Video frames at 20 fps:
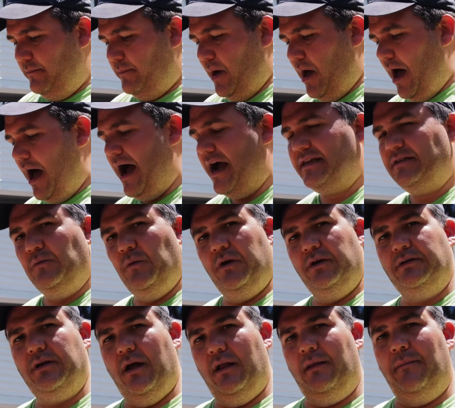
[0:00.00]
box where
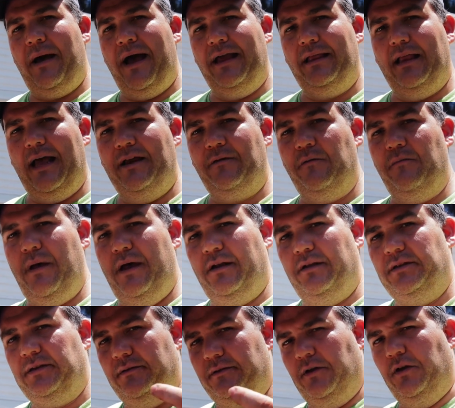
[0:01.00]
it's all lined with metal
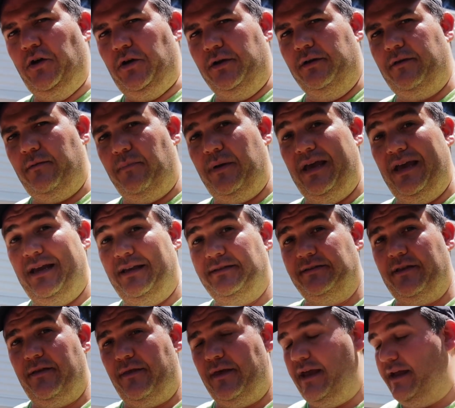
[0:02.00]
to cook the pig is
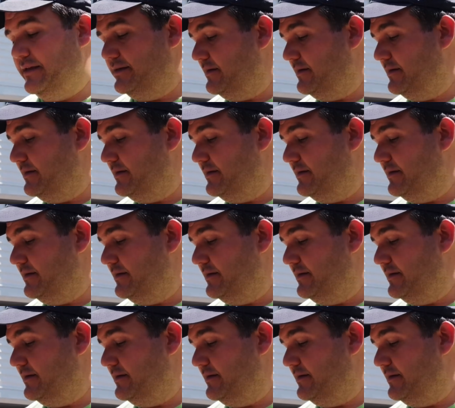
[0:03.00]
the thing.